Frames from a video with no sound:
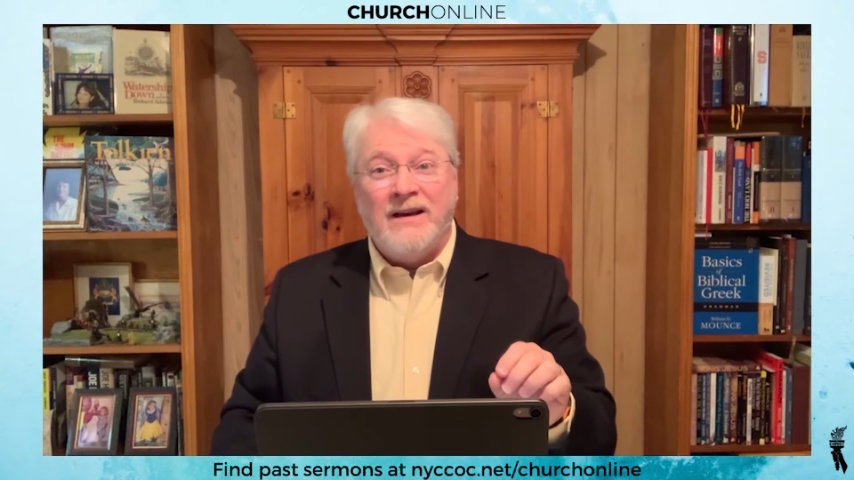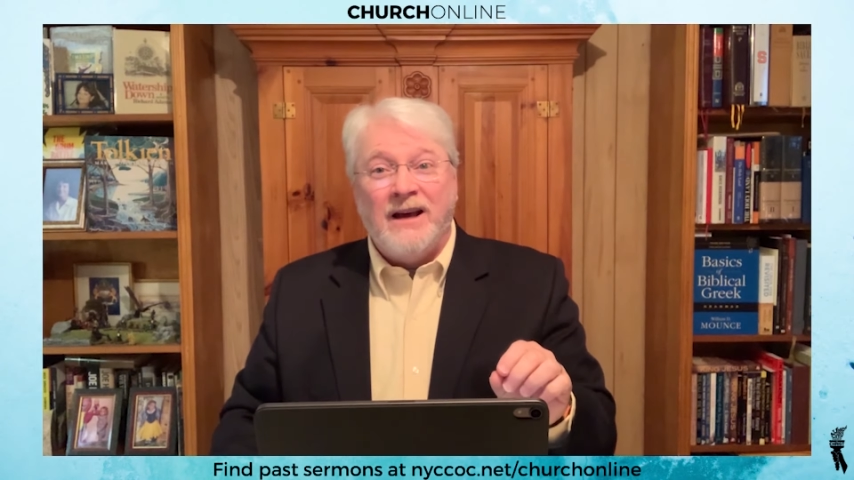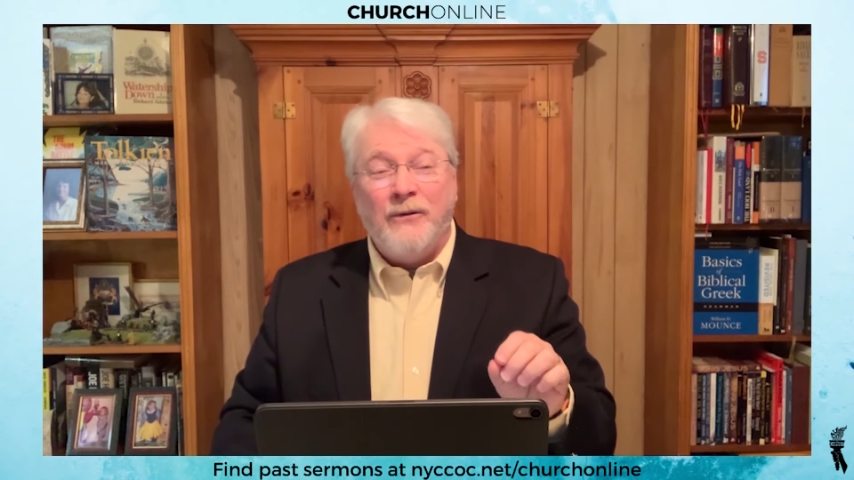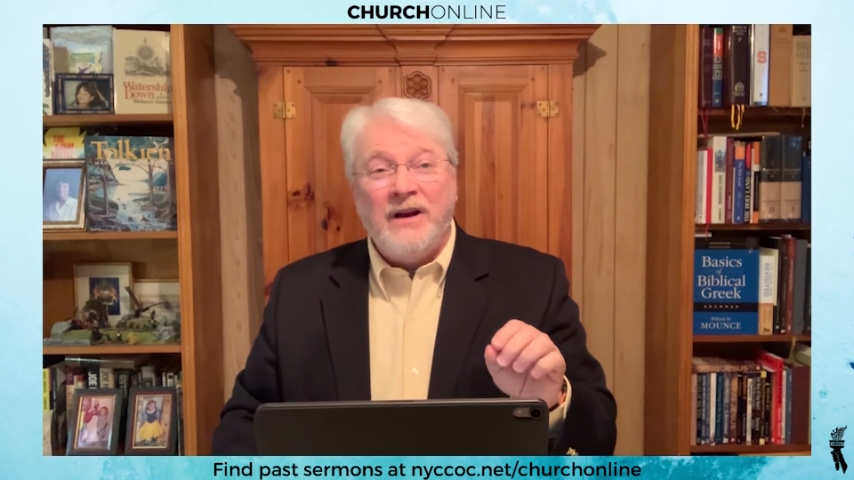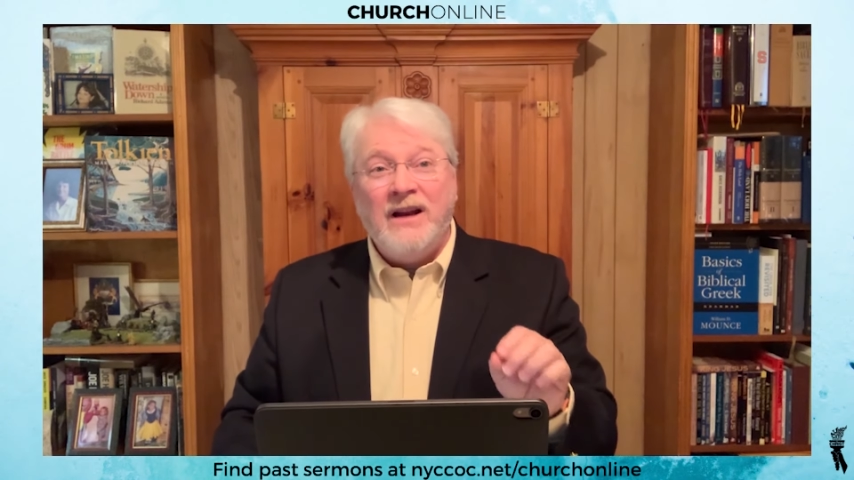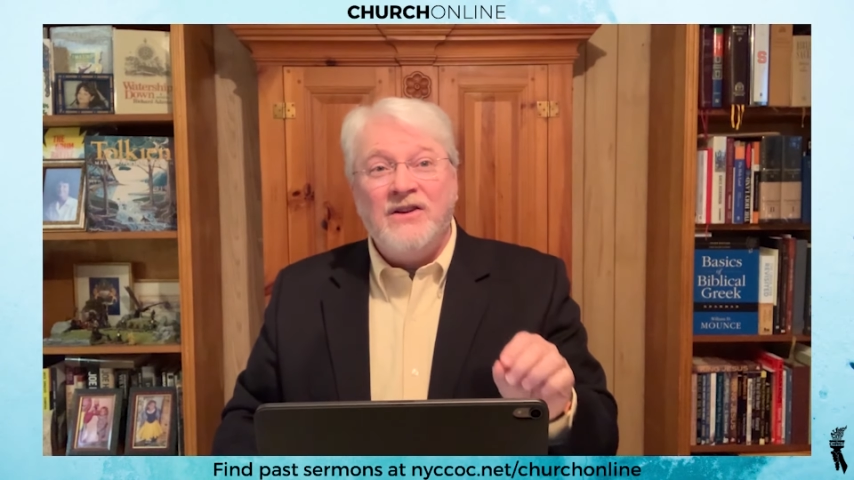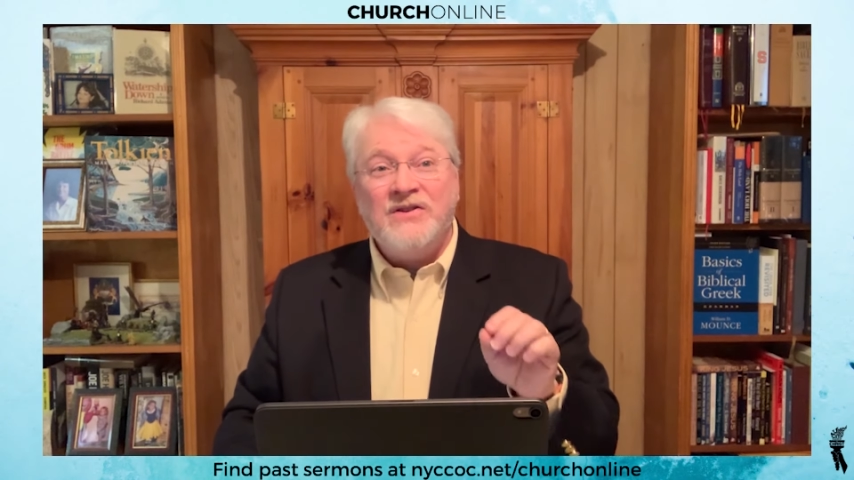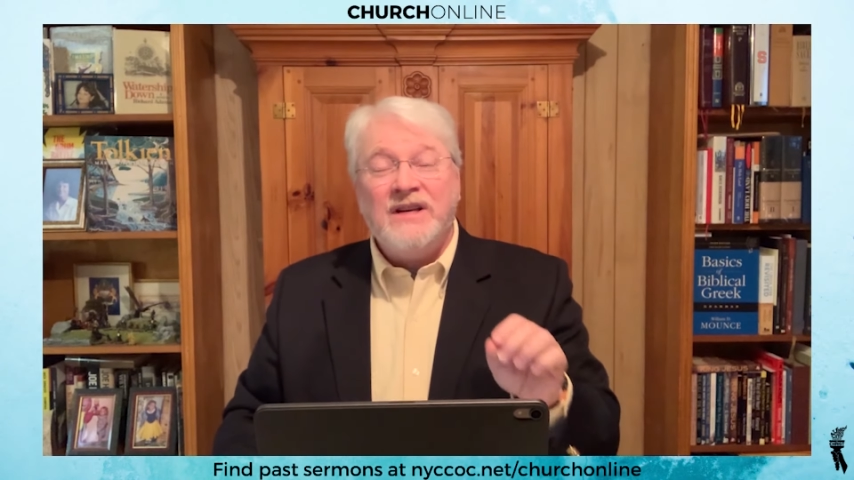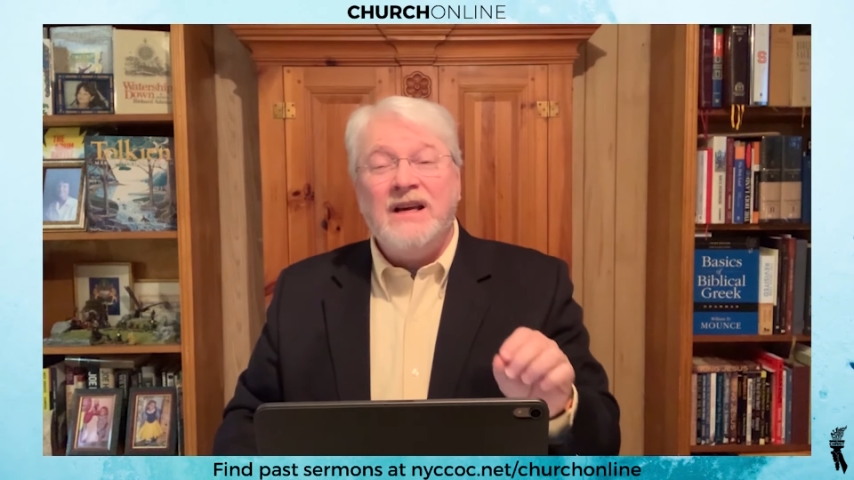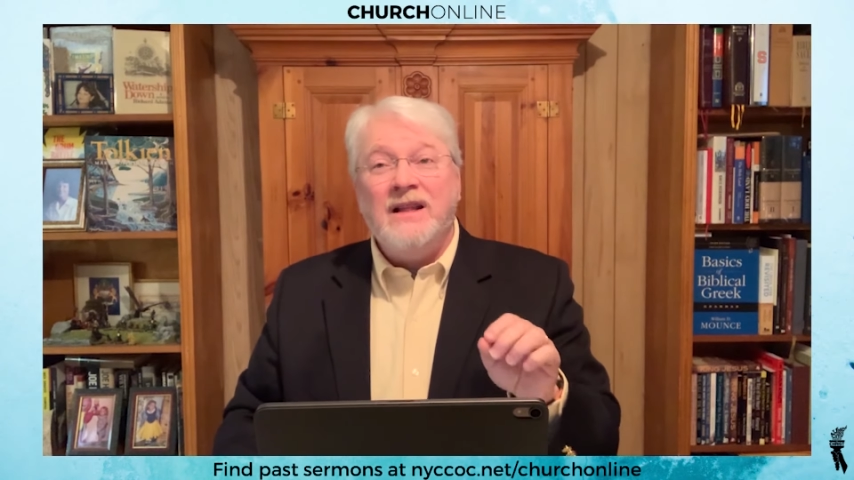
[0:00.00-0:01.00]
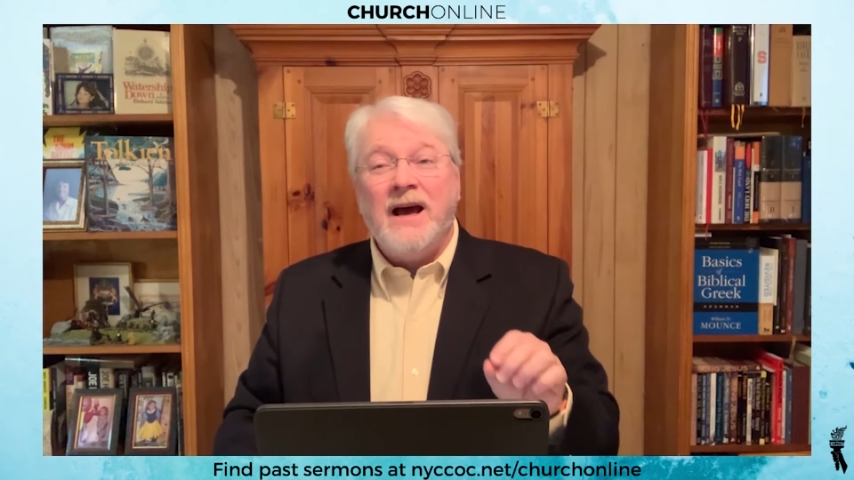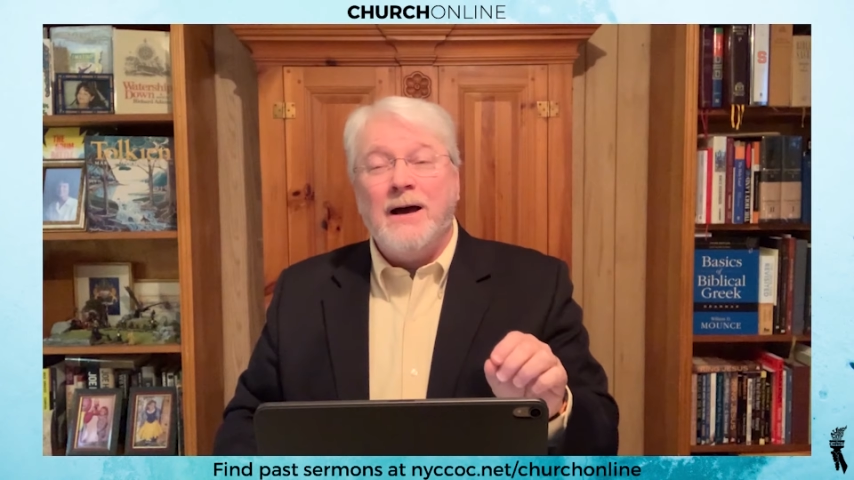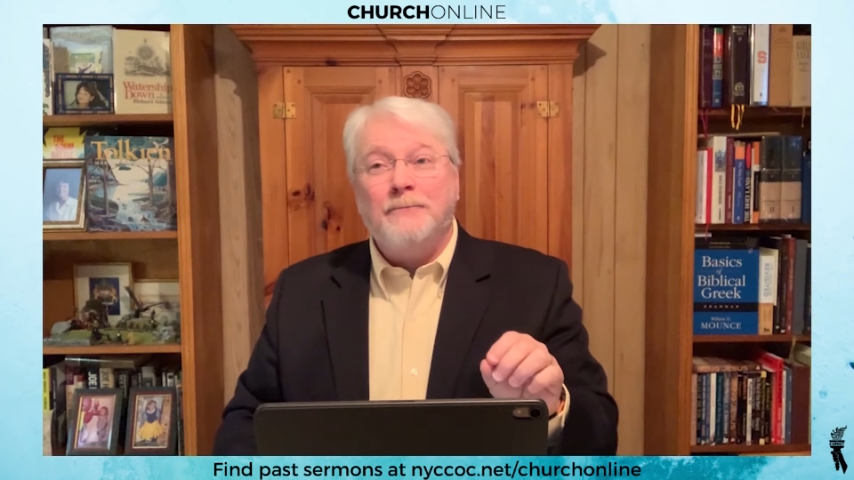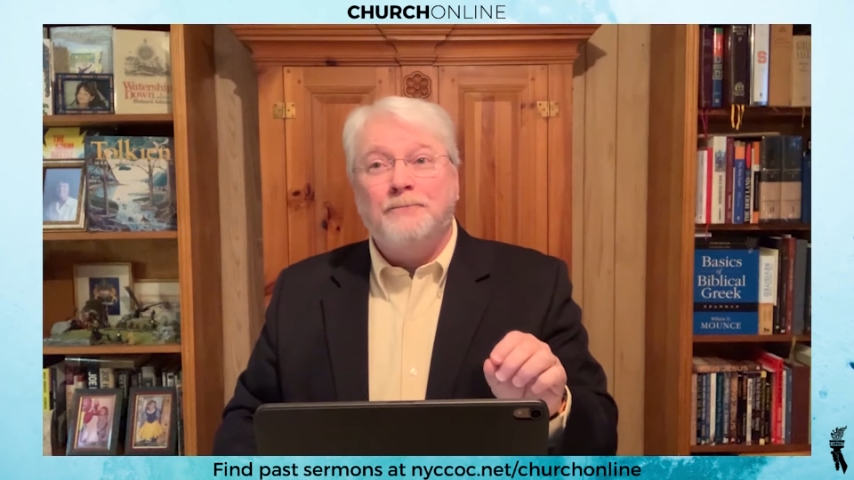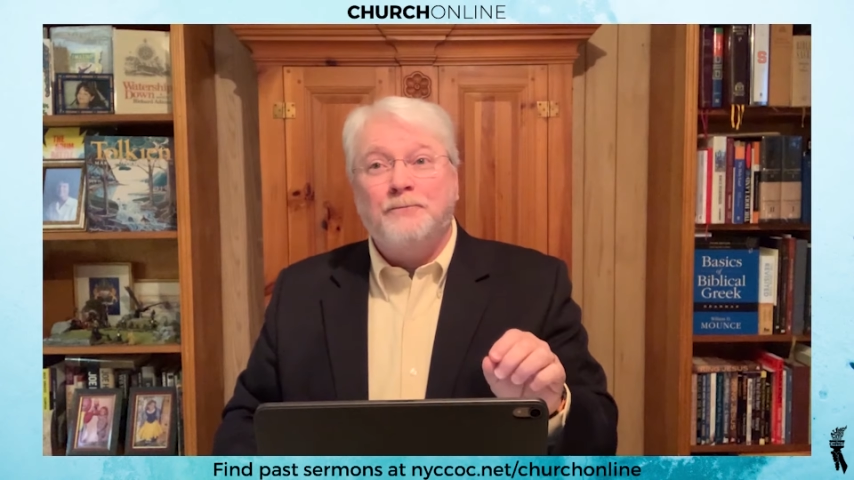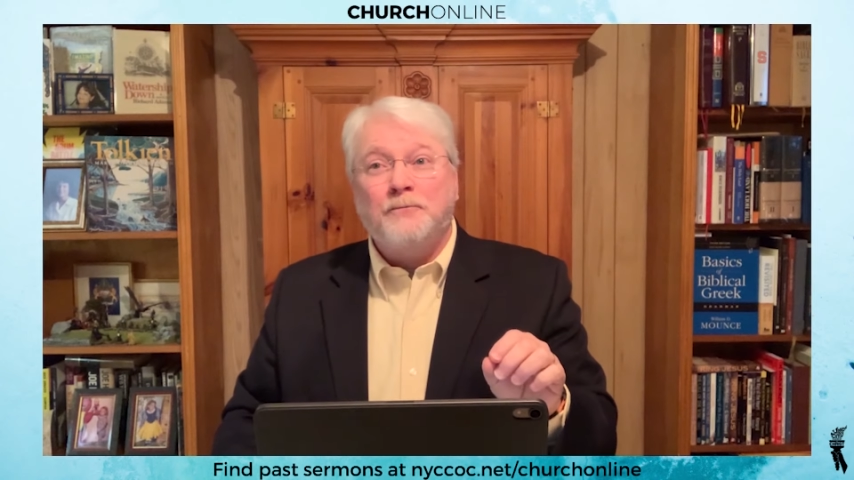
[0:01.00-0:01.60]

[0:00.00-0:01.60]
And we need to see that